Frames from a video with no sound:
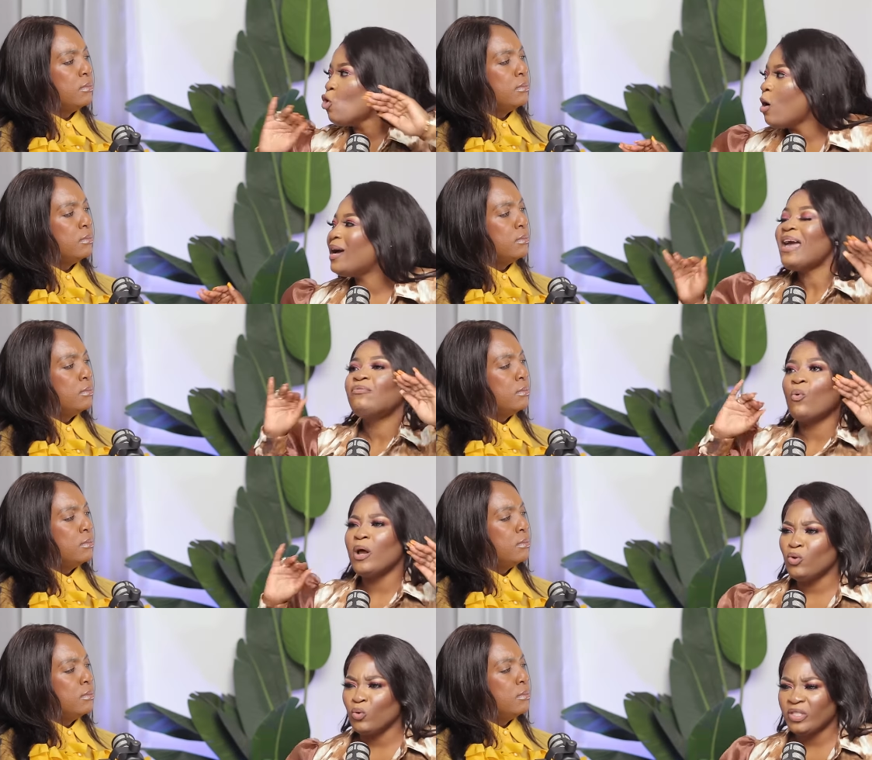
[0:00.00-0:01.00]
Speaker 1: No,
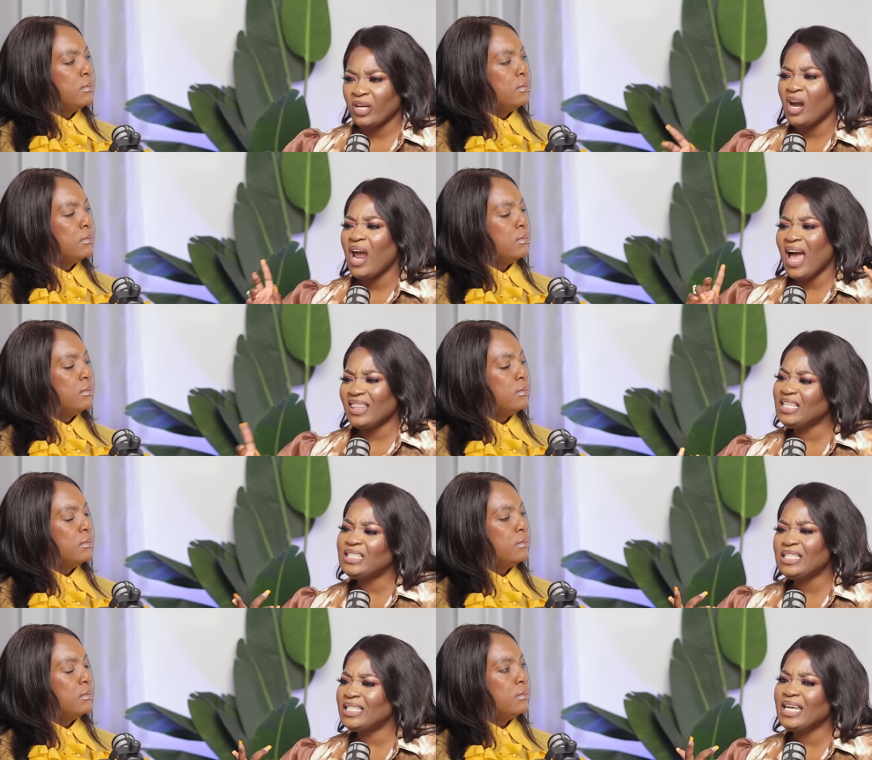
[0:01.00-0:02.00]
everyone knows her. I think
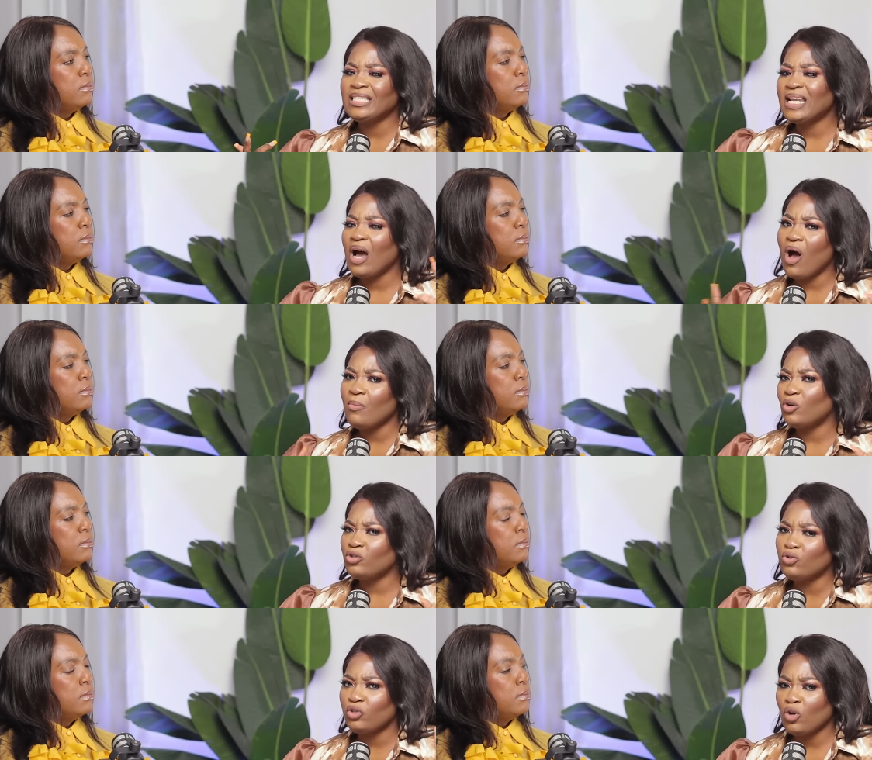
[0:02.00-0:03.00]
she's late now. I'm
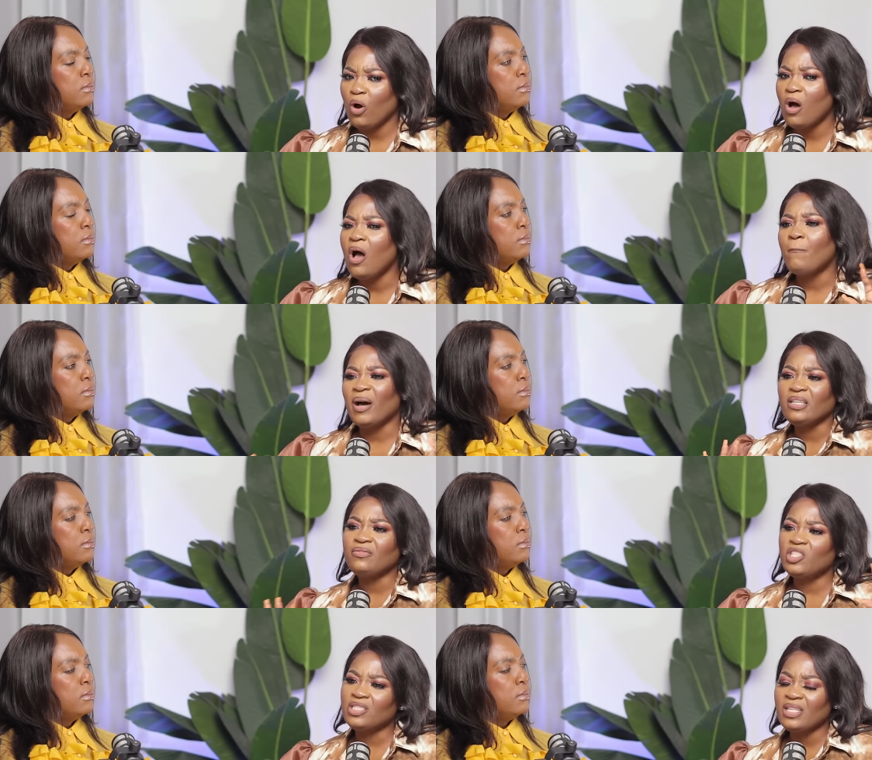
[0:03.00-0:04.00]
not too sure. But
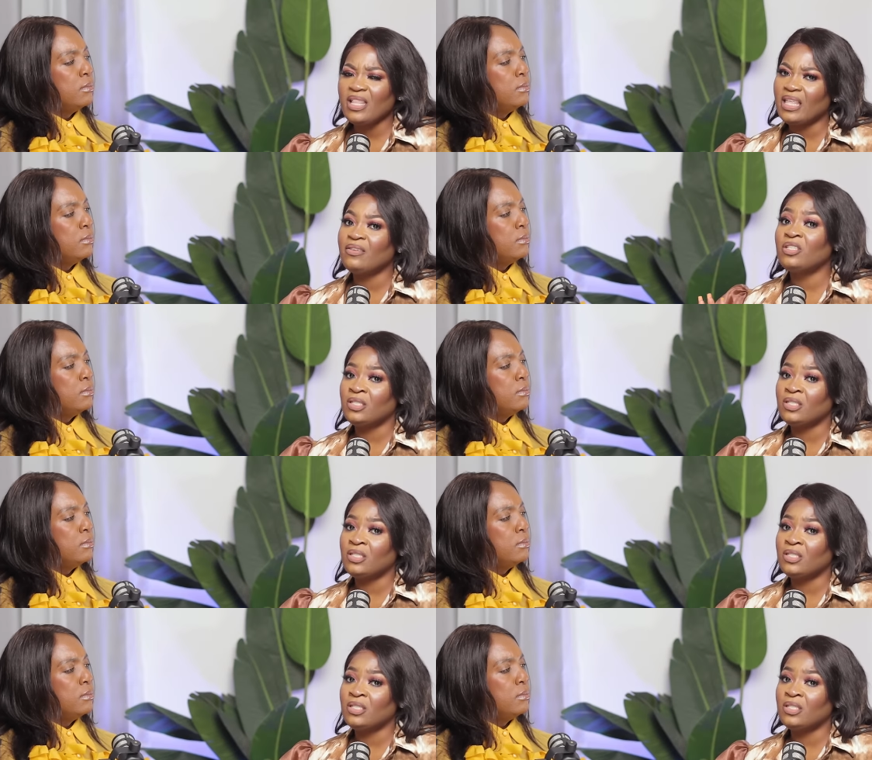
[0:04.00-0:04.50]
if she's still alive,